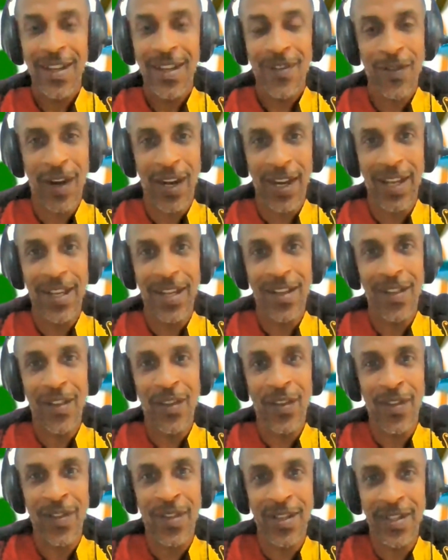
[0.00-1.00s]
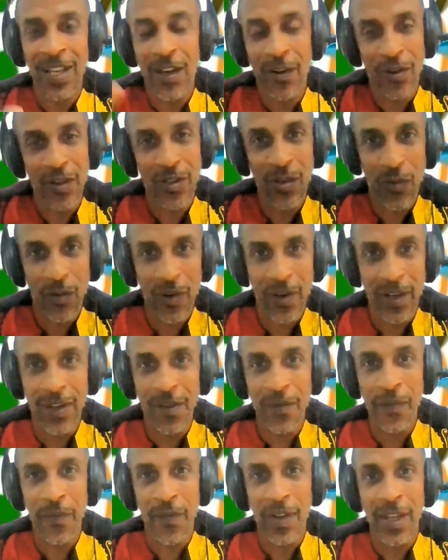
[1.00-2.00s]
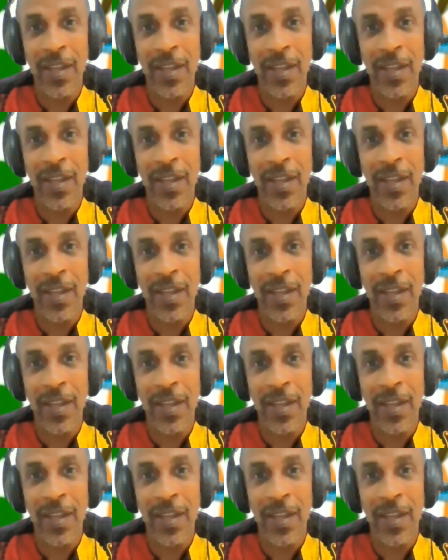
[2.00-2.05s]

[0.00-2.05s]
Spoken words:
right, the territory of